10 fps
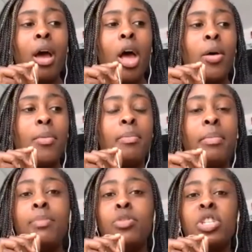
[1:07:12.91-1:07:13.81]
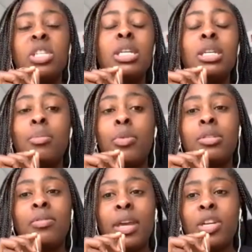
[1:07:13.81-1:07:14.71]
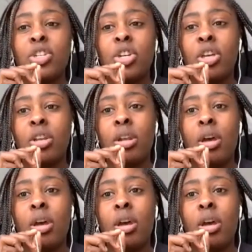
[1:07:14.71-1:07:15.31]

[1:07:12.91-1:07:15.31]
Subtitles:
Maybe you just needed the motivation